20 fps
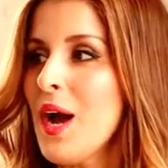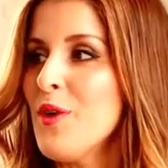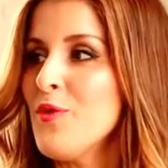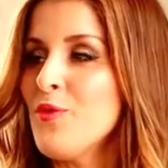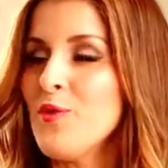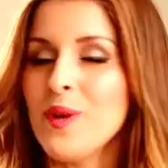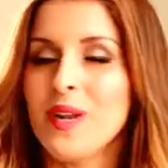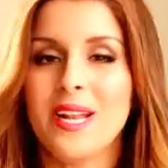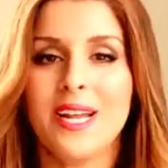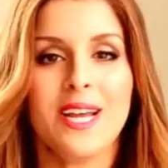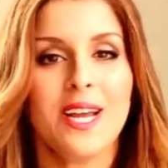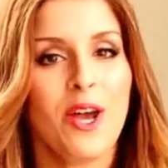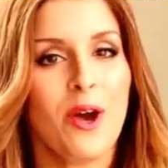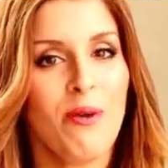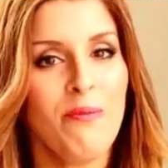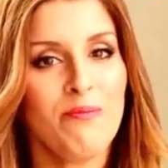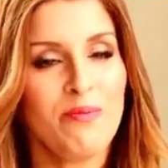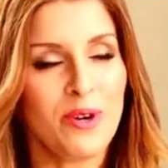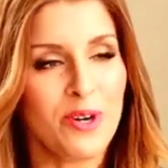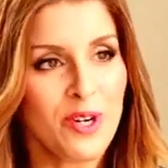reading a
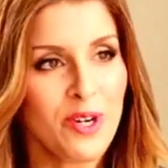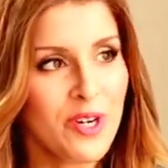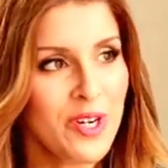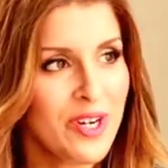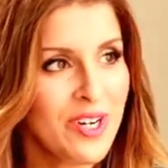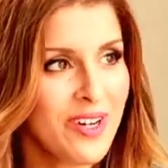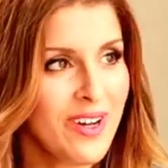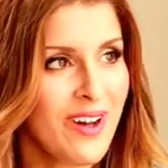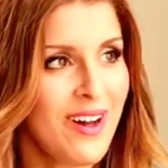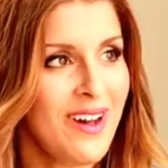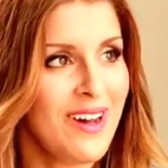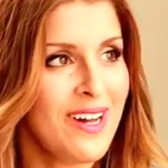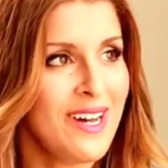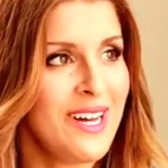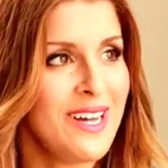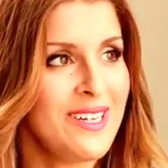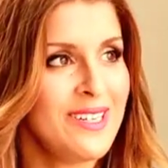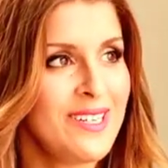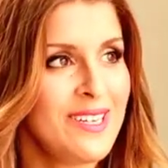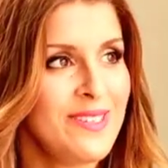book
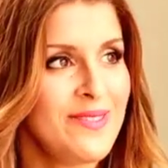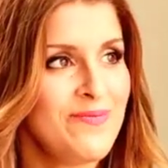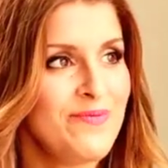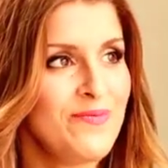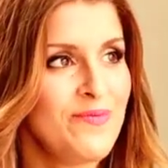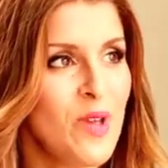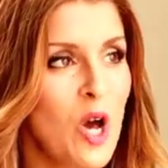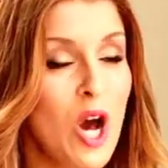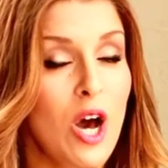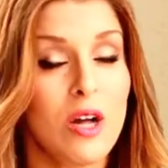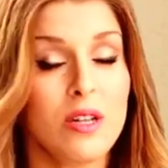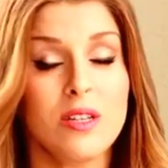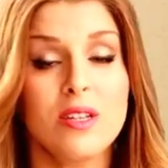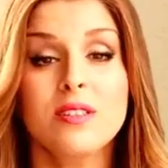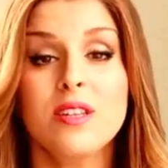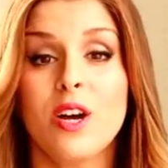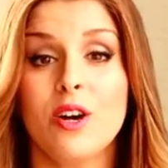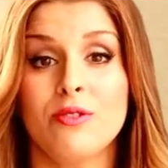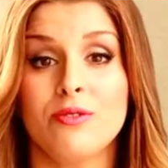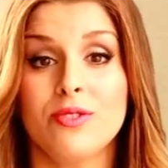all
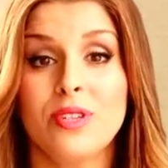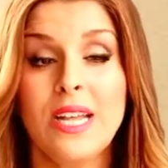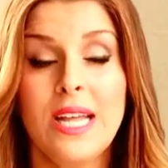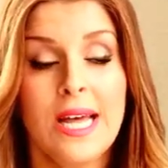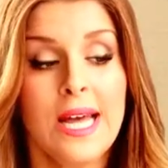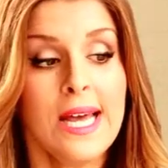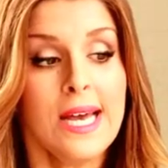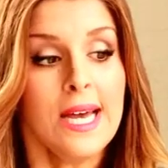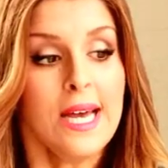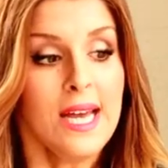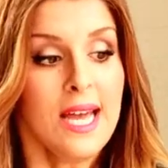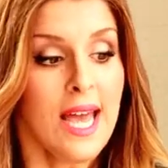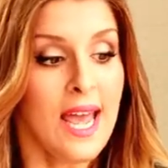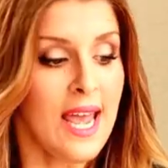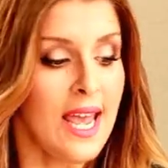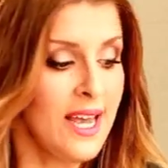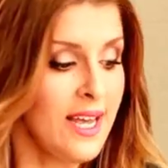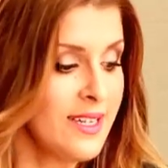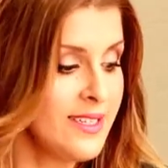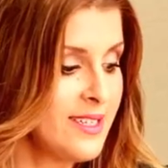alone,
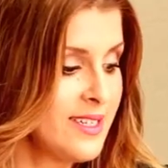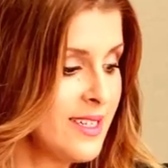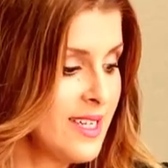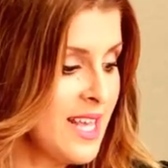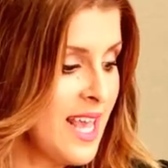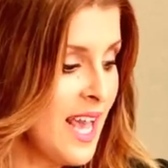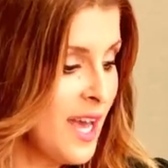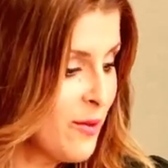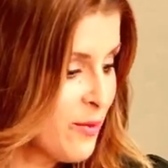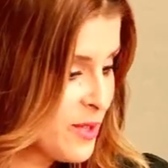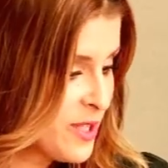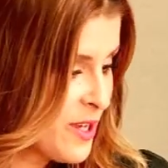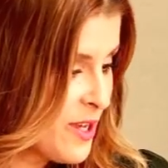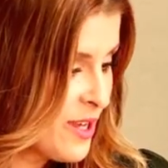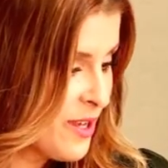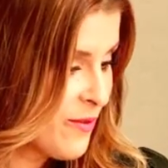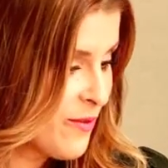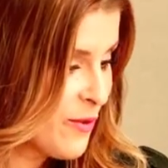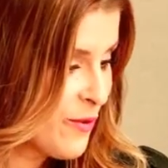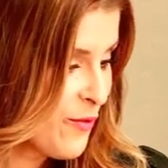and can't
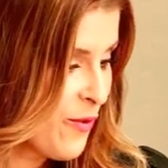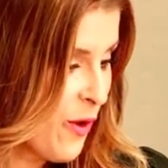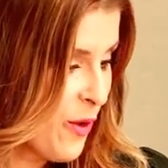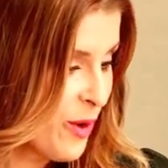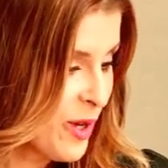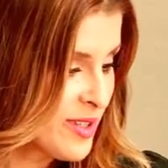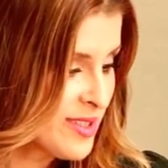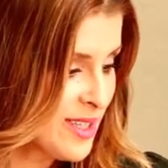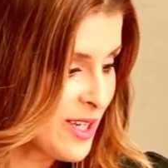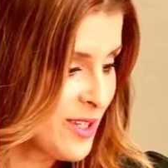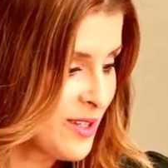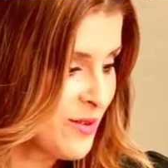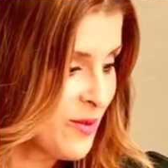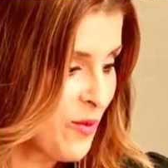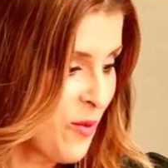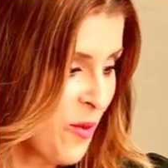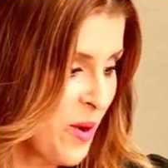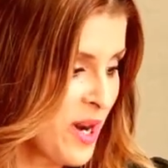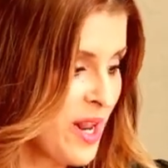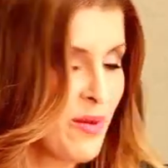really focus on
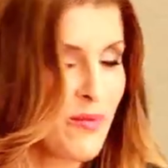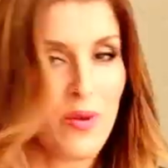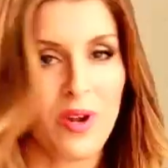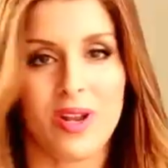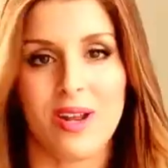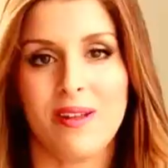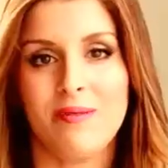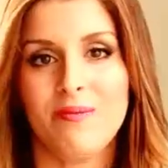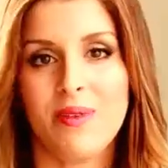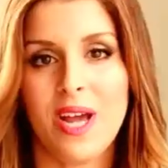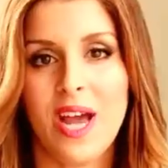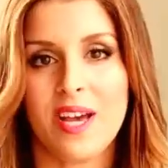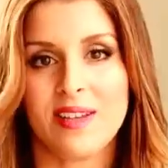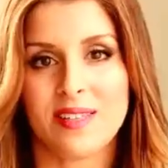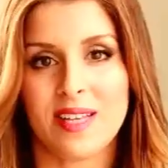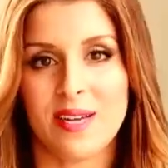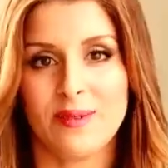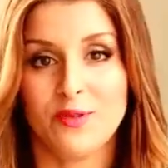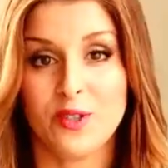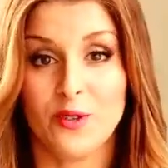what I'm reading because
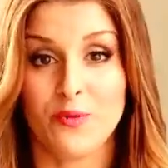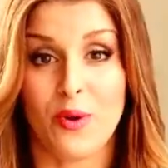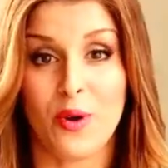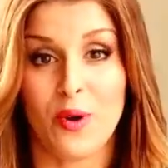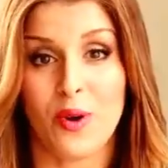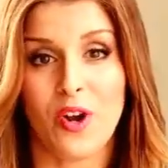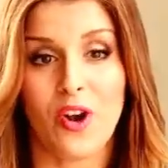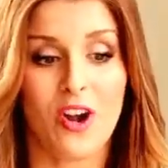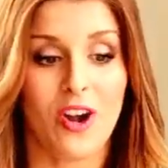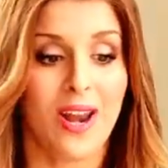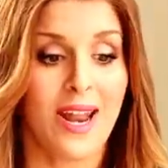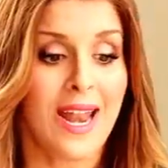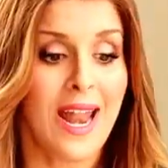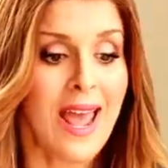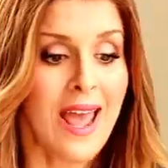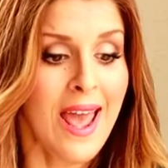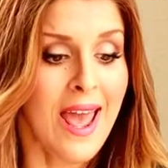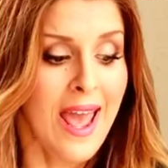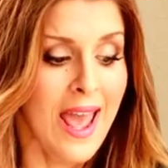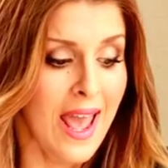I'm too brokenhearted.
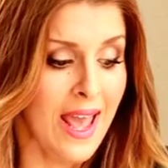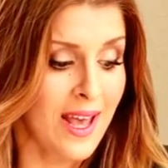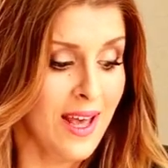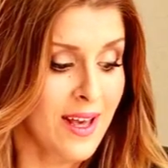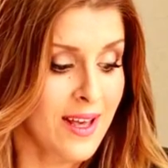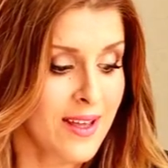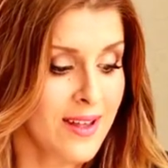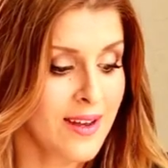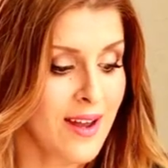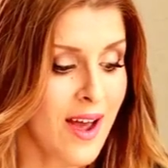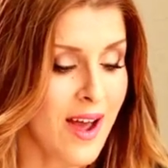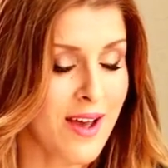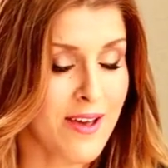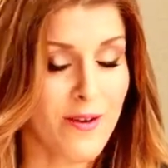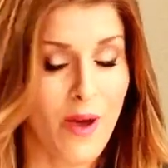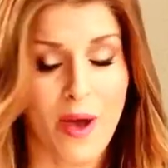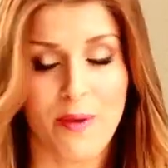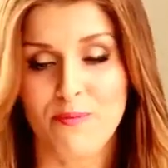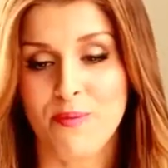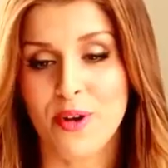And
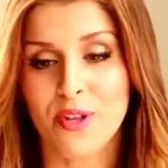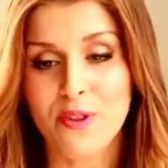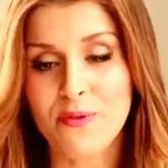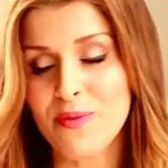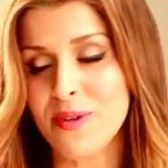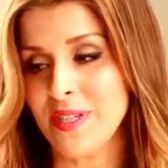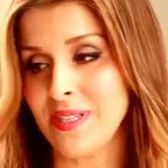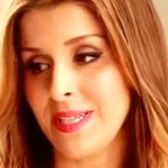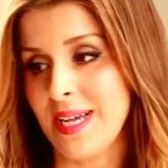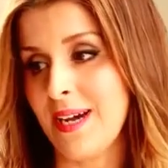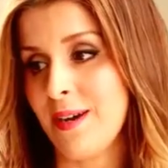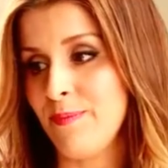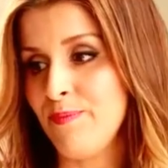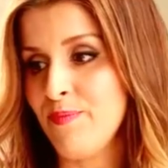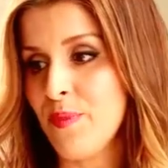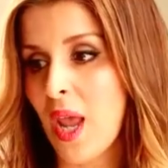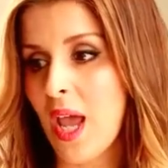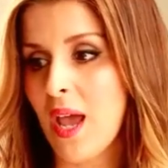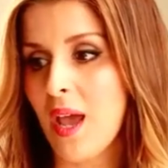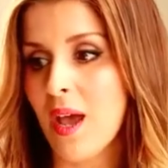I put the book down
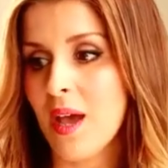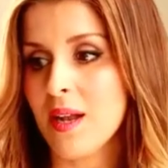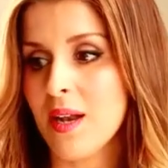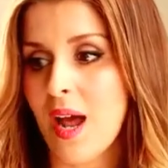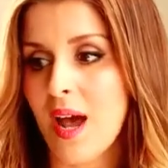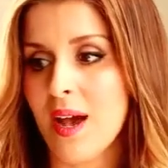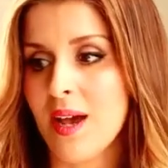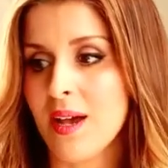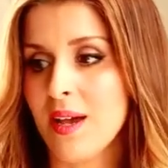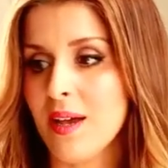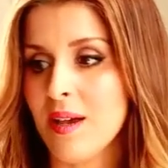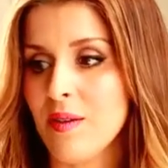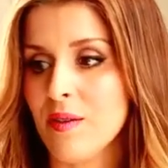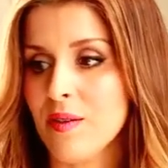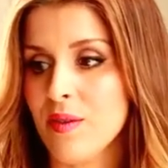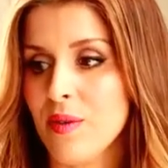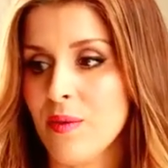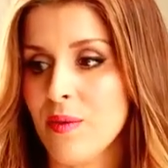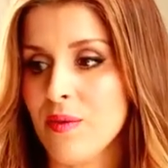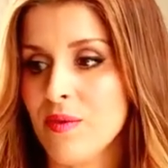and I
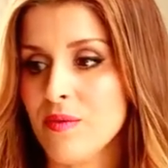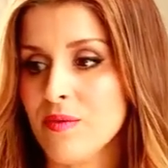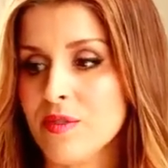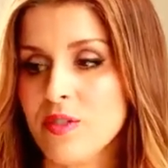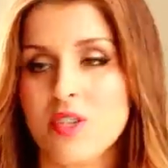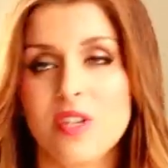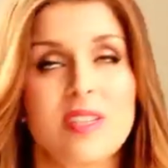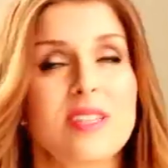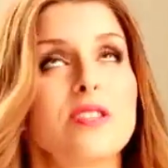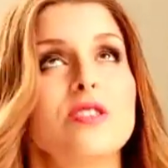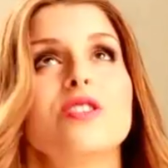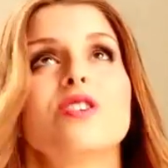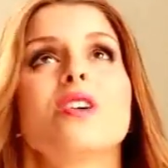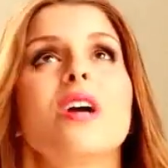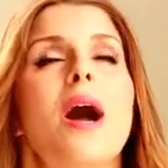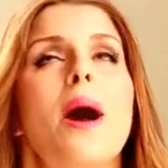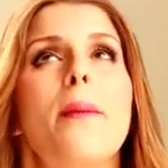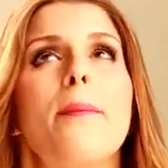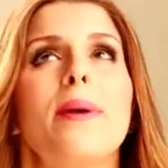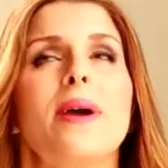just look
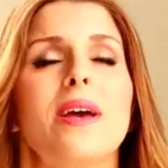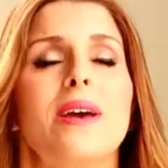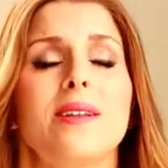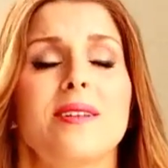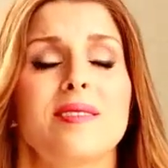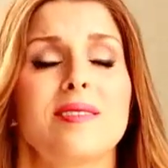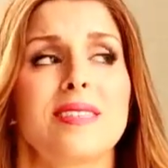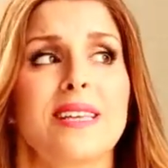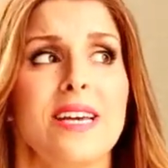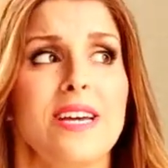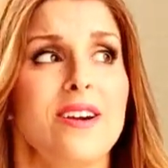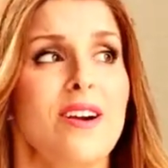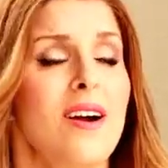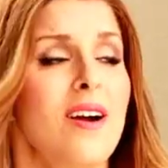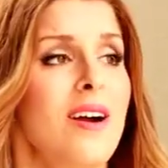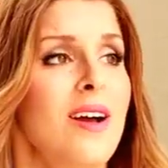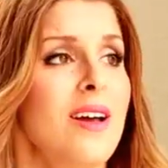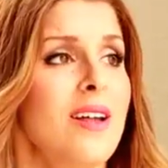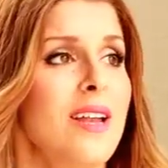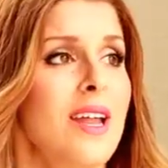up and I say,
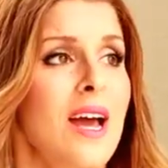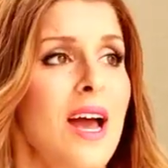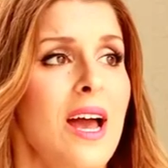God,